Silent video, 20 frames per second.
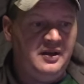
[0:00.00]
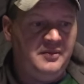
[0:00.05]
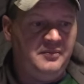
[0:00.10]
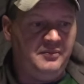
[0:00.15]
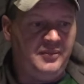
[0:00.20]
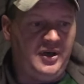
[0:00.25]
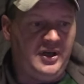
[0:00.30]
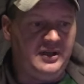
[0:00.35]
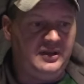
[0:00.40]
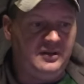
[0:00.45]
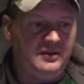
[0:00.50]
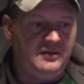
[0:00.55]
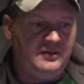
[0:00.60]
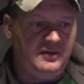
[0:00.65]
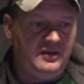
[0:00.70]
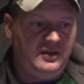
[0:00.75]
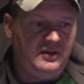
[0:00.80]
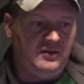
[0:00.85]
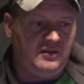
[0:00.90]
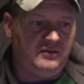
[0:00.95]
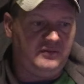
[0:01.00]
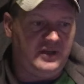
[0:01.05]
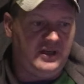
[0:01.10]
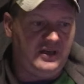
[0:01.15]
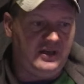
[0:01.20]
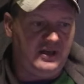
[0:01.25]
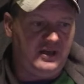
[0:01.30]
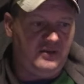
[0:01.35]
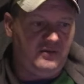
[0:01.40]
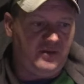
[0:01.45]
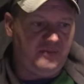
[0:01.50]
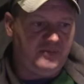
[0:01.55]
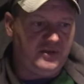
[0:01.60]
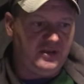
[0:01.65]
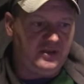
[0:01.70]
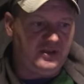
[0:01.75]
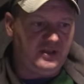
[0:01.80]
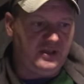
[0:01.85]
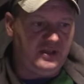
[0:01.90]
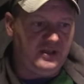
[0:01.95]
But you know, right now I'm
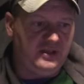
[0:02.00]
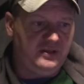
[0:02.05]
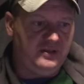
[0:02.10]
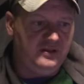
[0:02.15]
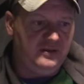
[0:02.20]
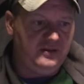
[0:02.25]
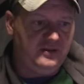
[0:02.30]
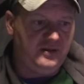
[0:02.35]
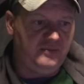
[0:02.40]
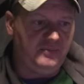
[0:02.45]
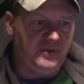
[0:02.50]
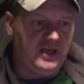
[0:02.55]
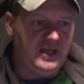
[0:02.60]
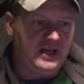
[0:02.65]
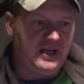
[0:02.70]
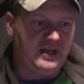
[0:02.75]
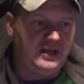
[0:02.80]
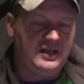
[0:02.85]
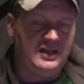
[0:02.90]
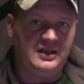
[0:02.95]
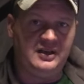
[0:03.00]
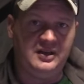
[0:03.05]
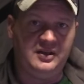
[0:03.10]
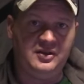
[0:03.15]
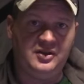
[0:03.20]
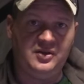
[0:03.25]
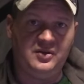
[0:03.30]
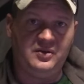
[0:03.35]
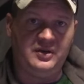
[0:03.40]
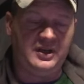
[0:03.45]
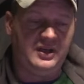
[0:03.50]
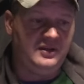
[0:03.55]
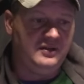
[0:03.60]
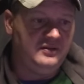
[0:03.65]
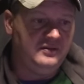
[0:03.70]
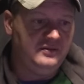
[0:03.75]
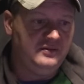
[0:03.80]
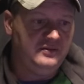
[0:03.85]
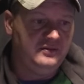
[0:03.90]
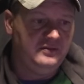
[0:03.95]
just gonna sit back and kind of enjoy
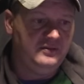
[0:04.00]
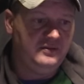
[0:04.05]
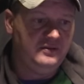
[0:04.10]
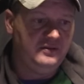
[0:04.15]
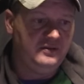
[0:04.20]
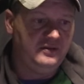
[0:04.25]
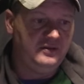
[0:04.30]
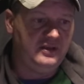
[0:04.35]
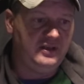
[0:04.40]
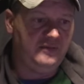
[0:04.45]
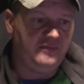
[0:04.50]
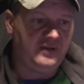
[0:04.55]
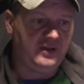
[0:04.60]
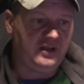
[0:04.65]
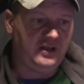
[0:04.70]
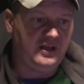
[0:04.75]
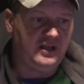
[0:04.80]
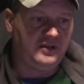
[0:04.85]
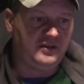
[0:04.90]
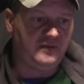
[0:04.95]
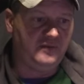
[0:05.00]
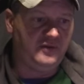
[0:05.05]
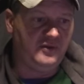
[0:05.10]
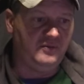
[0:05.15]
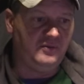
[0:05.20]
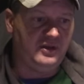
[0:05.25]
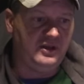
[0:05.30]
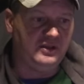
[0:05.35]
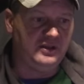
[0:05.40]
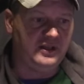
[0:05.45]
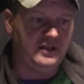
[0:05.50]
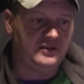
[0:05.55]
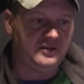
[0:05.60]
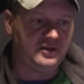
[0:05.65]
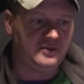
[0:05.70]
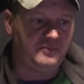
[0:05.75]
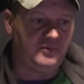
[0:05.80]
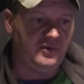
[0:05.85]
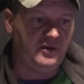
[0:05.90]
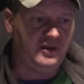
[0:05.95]
seeing if I can catch a few walleyes
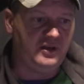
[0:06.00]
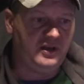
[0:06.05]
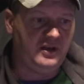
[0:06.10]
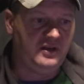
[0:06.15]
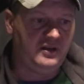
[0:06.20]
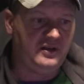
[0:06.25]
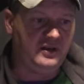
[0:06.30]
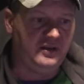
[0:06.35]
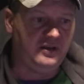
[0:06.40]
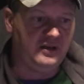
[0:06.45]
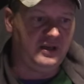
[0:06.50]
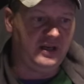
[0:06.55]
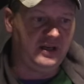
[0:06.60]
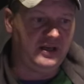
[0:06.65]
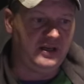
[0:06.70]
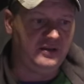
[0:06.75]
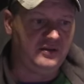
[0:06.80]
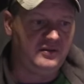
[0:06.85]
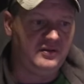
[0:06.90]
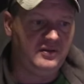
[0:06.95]
this morning here, and I got